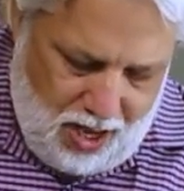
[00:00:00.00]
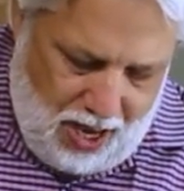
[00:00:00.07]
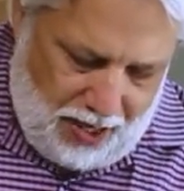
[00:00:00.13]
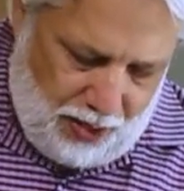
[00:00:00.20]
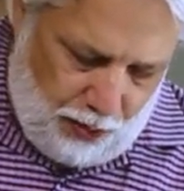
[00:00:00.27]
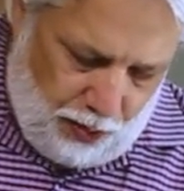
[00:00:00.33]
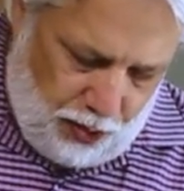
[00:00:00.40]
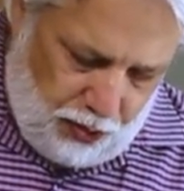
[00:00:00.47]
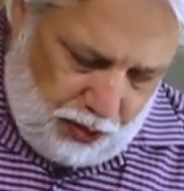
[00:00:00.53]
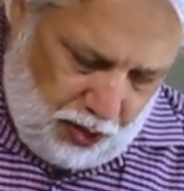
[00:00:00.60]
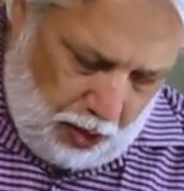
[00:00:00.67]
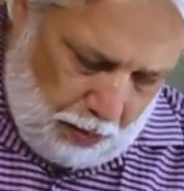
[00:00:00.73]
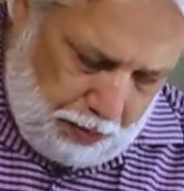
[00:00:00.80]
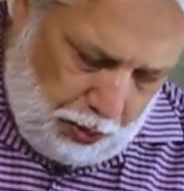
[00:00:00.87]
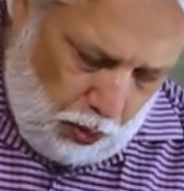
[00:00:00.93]
And then we're just
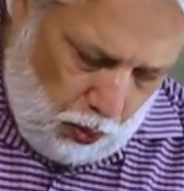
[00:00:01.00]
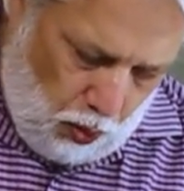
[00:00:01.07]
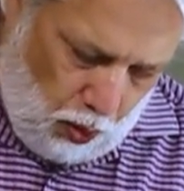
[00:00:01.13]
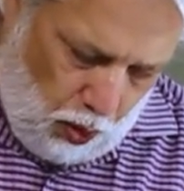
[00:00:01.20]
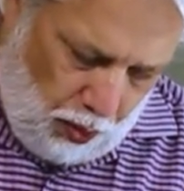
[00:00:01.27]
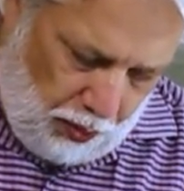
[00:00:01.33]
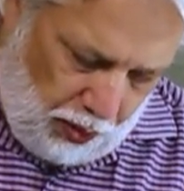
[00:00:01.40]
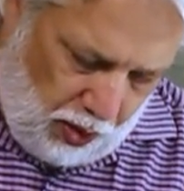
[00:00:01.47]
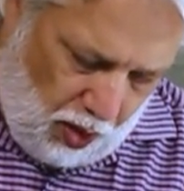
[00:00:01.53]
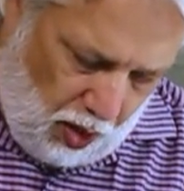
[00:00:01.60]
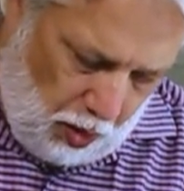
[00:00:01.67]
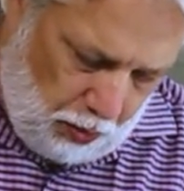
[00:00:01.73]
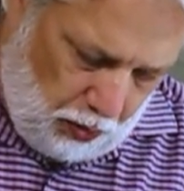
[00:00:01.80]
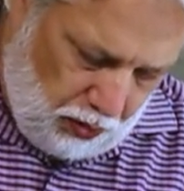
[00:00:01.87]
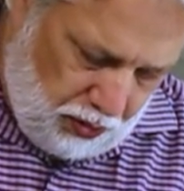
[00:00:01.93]
gonna pour the
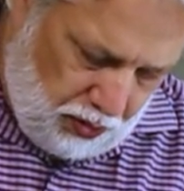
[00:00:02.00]
caramel